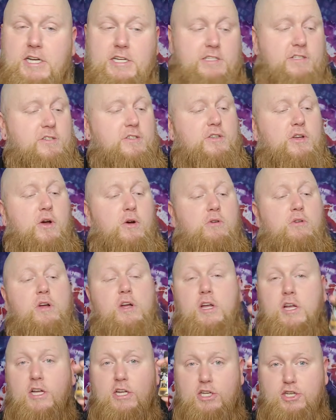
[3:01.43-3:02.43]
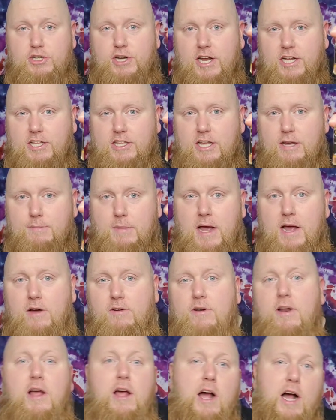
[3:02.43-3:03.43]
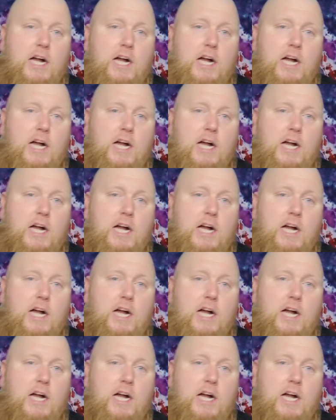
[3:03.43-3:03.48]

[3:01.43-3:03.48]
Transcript: in it. So check them out.